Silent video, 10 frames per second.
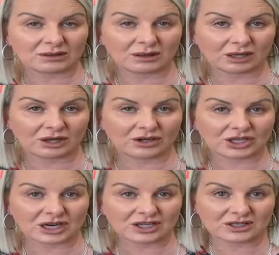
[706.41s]

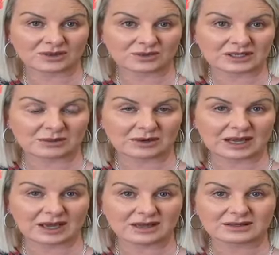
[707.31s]
negotiations with somebody
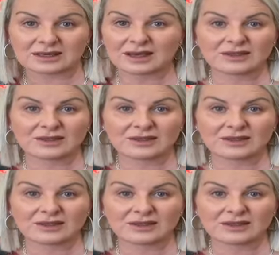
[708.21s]
else.